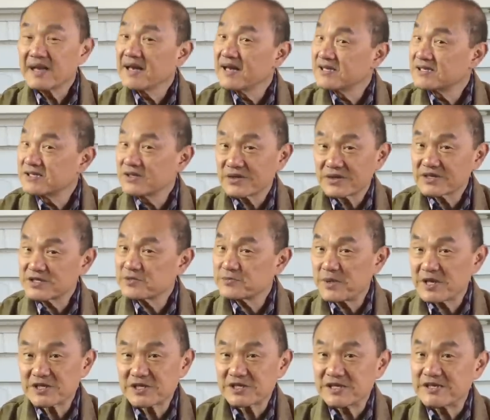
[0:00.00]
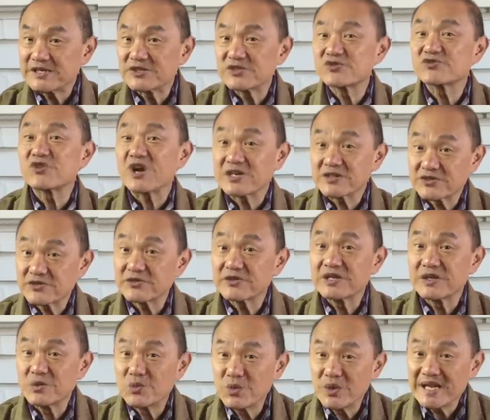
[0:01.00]
It's not especially
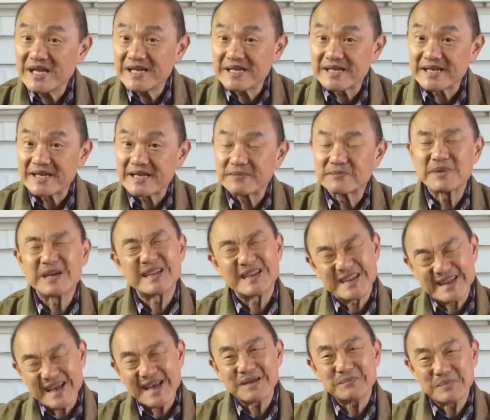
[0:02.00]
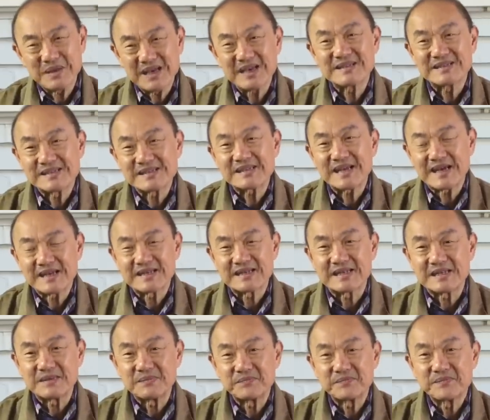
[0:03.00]
structurally weakening, but it can be
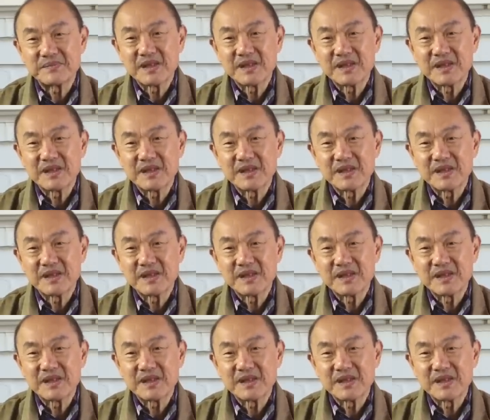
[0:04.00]
unsightly.